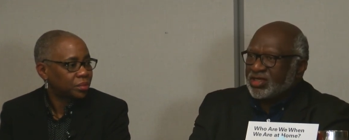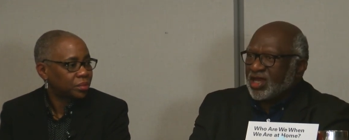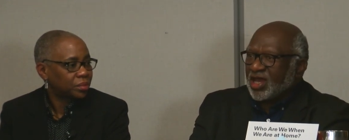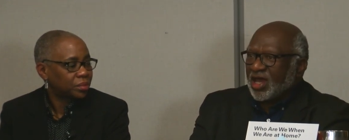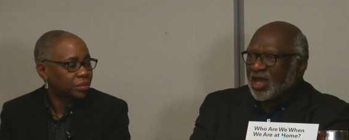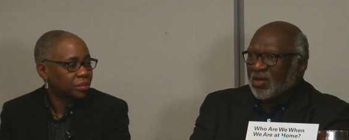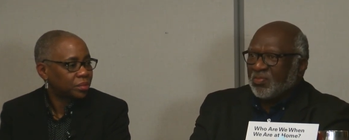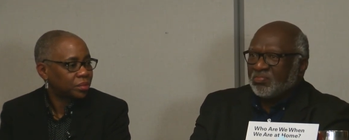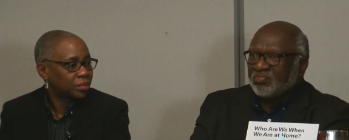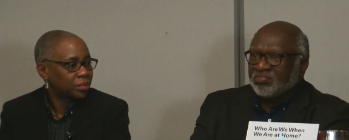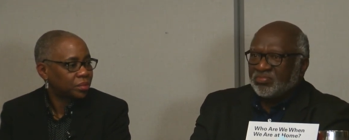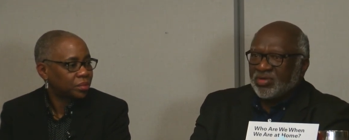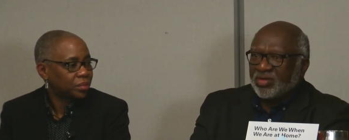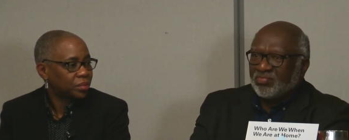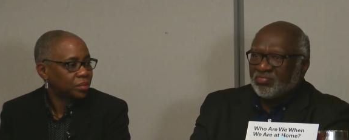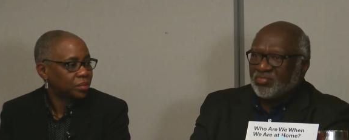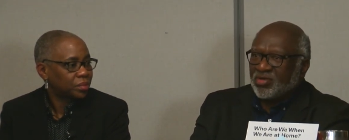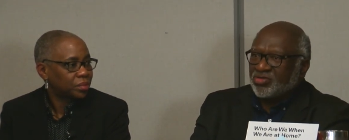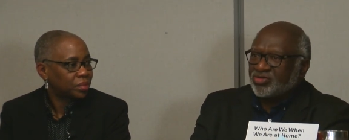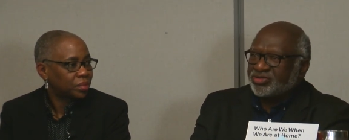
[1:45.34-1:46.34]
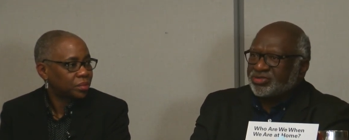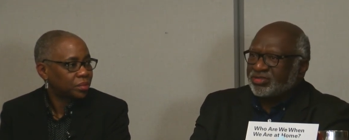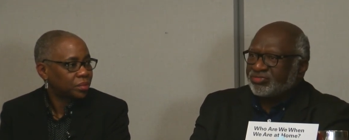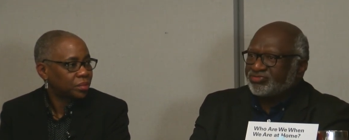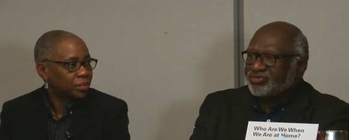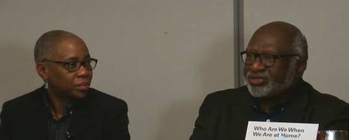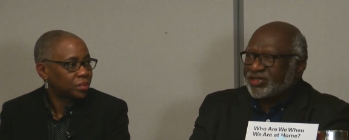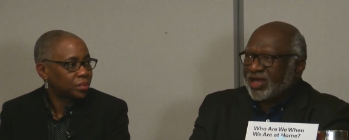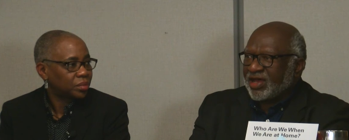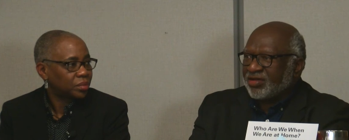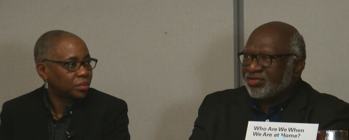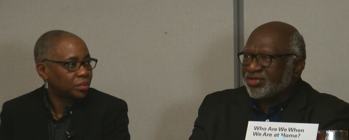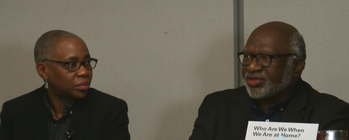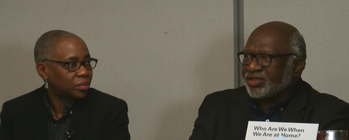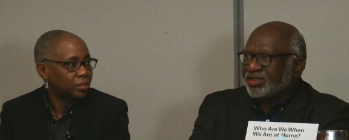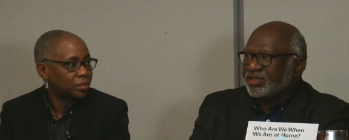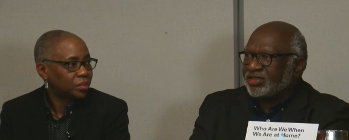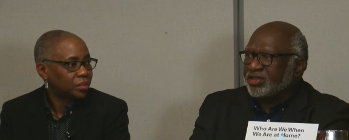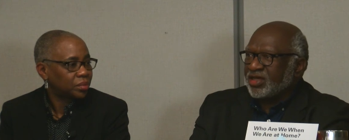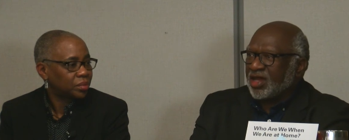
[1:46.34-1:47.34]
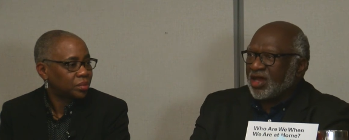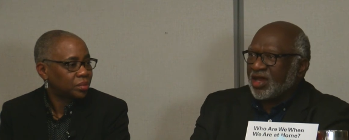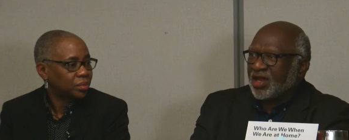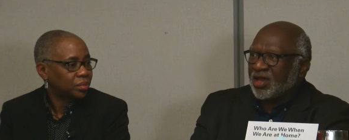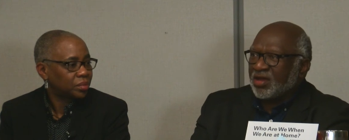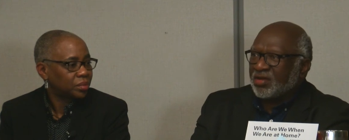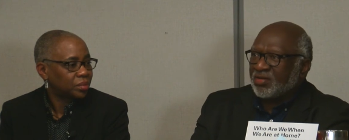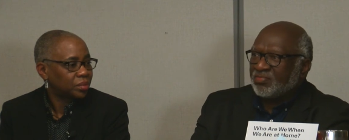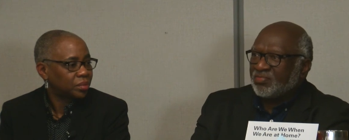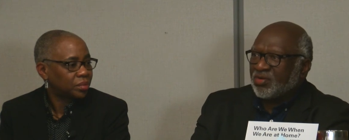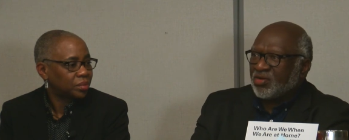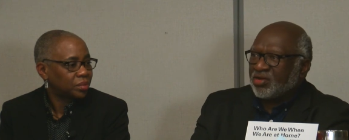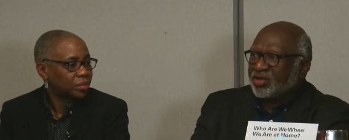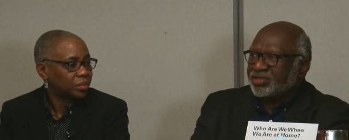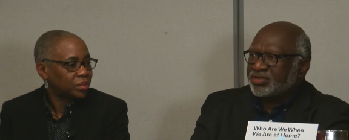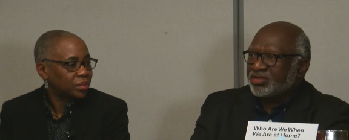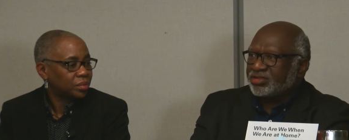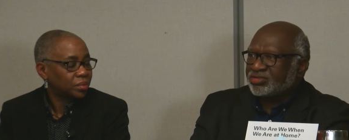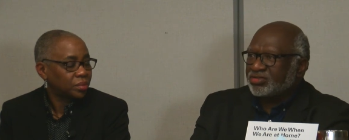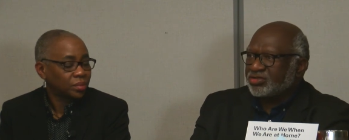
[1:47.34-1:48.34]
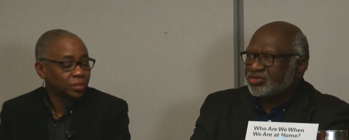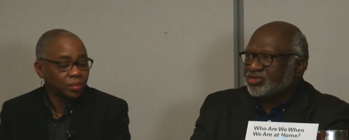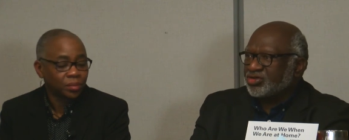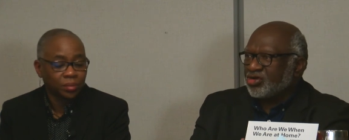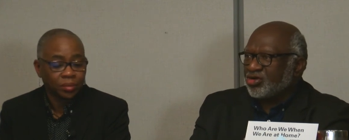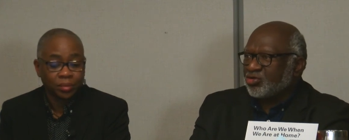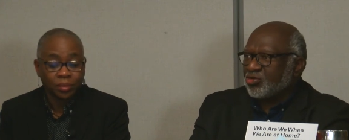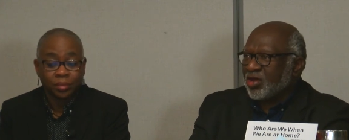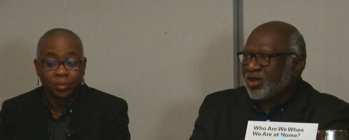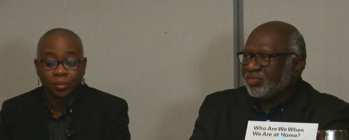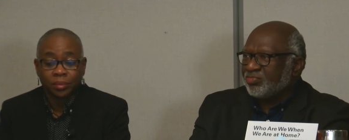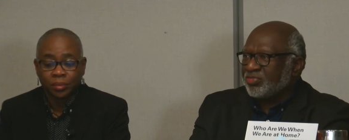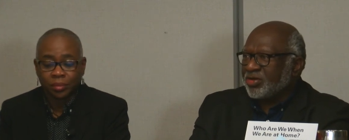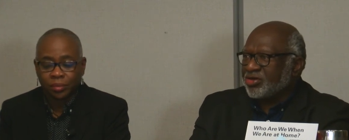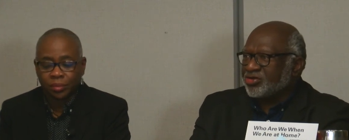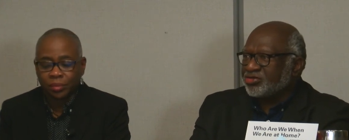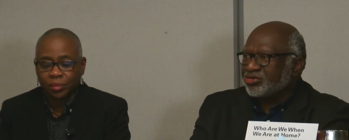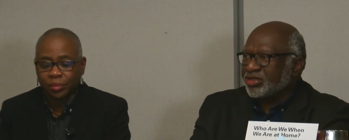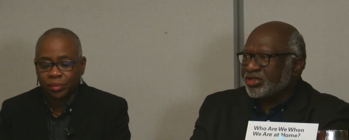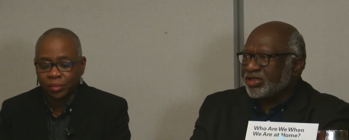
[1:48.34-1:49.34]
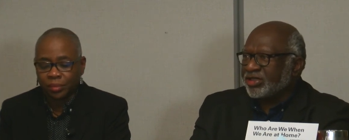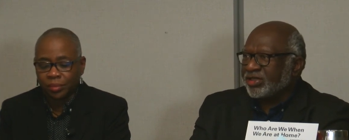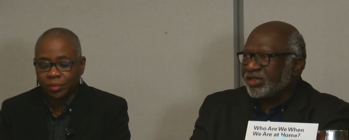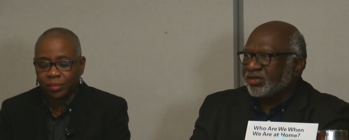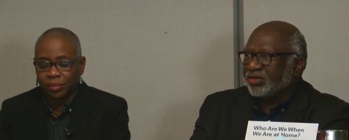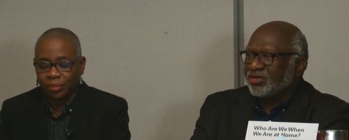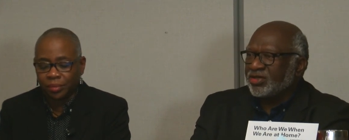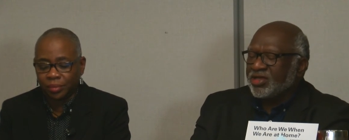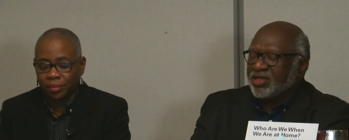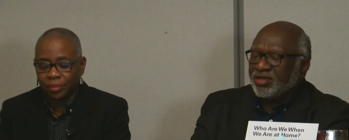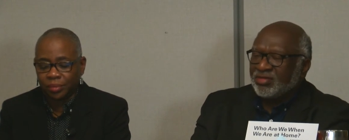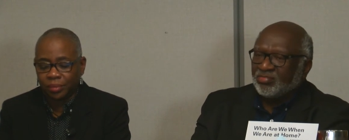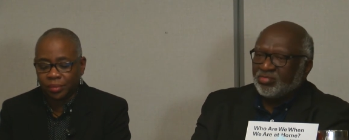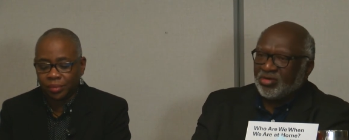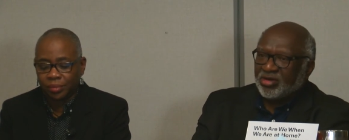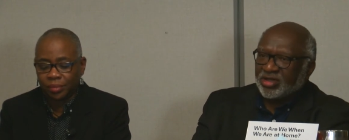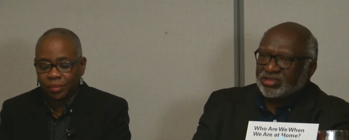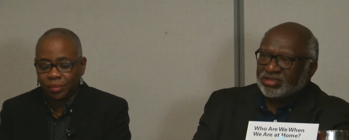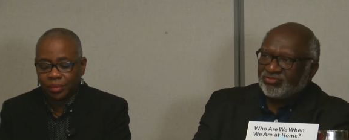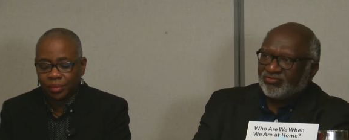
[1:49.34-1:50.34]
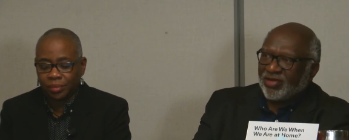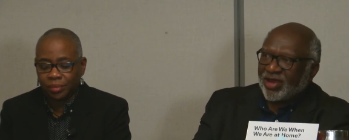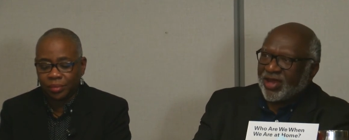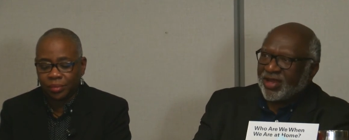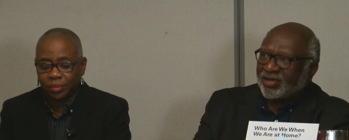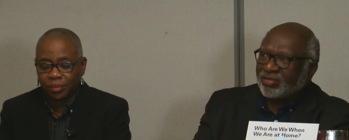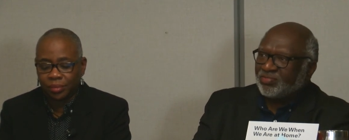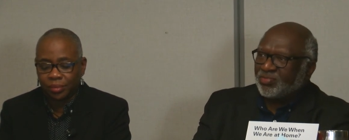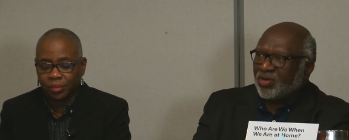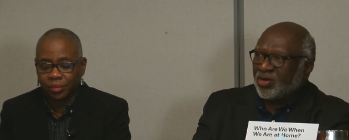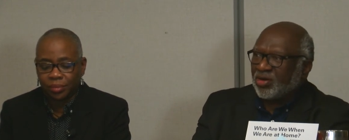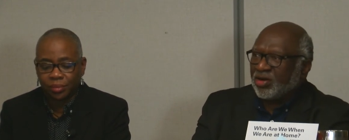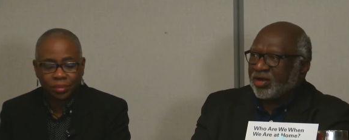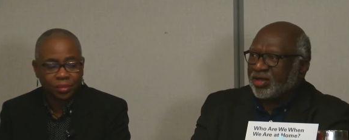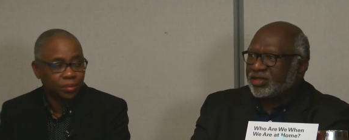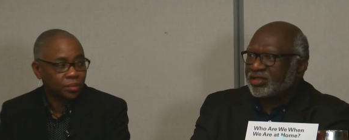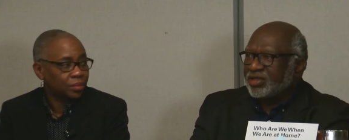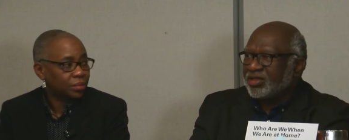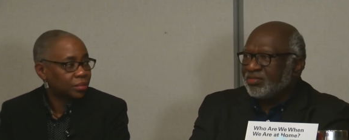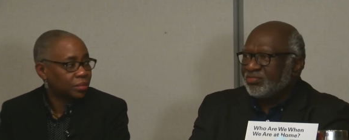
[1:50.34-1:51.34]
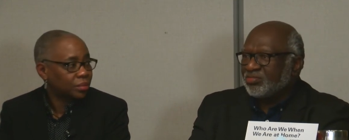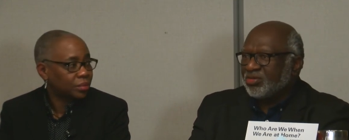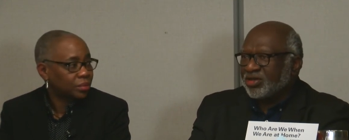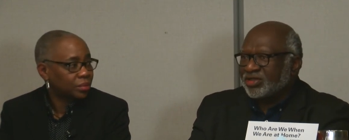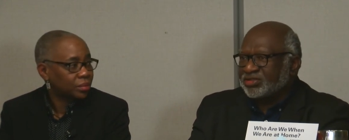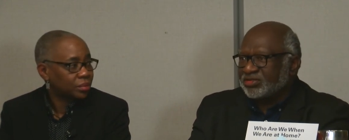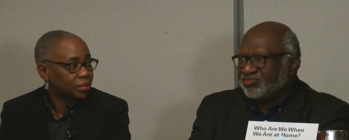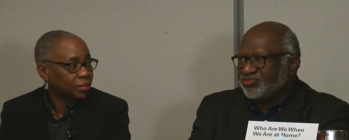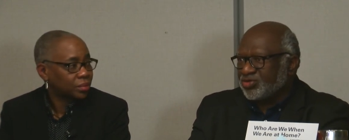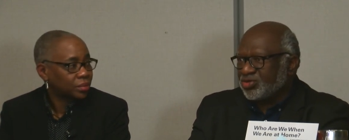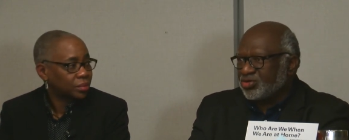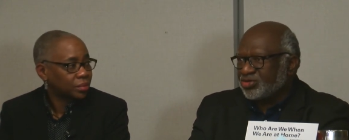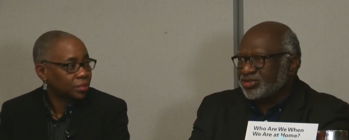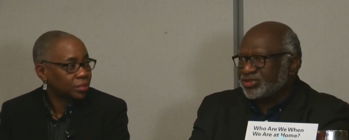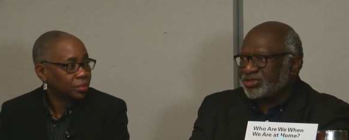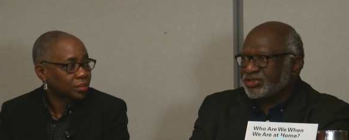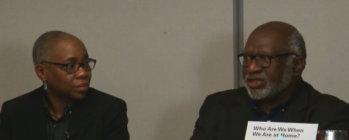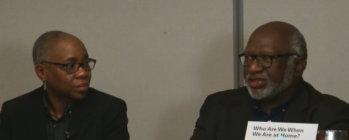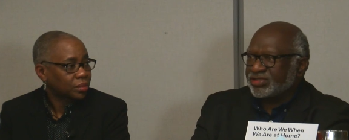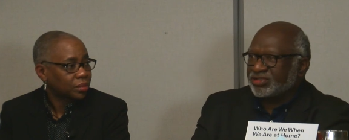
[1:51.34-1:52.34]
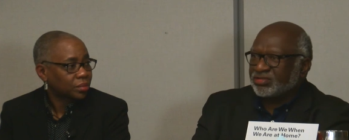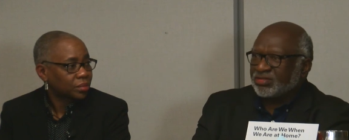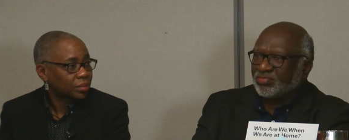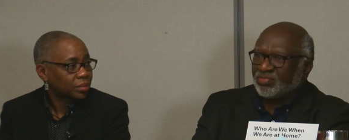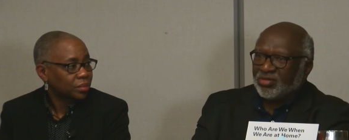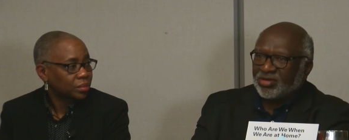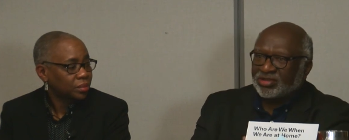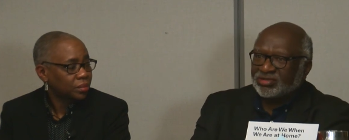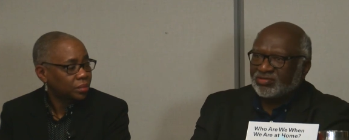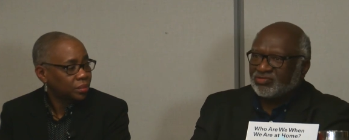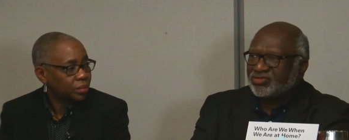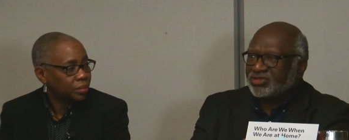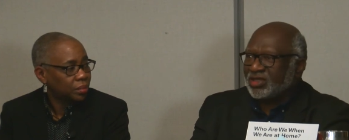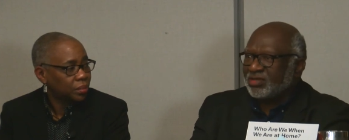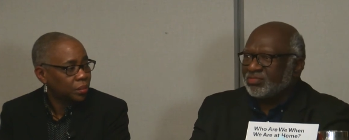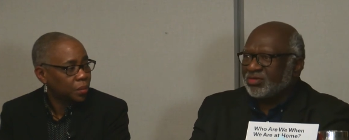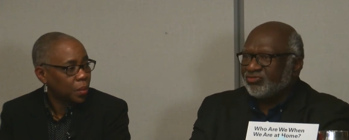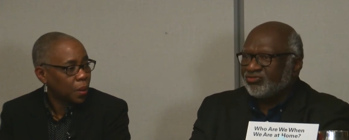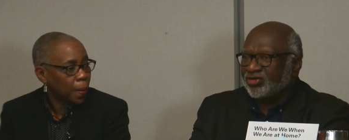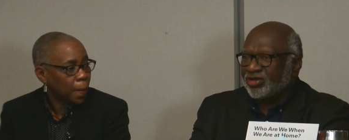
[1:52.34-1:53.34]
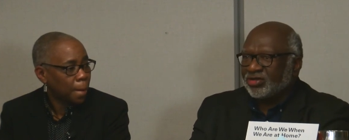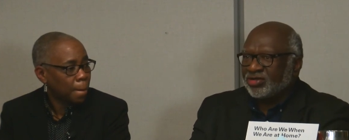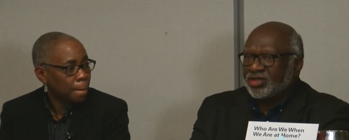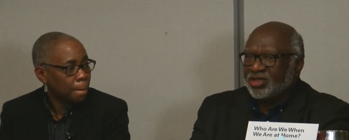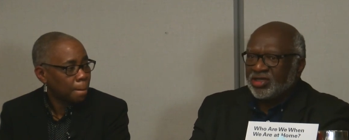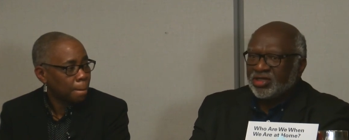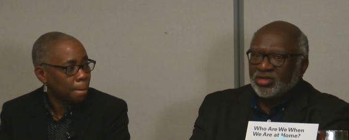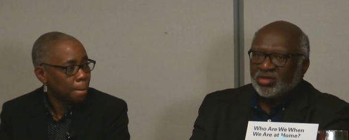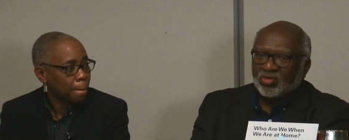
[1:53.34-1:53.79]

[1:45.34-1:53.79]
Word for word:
Speaker 1: Um, most of Southie, uh, part, you know, around Bunker Hill, parts of Hyde Park, parts of Dorchester, parts of Somerville,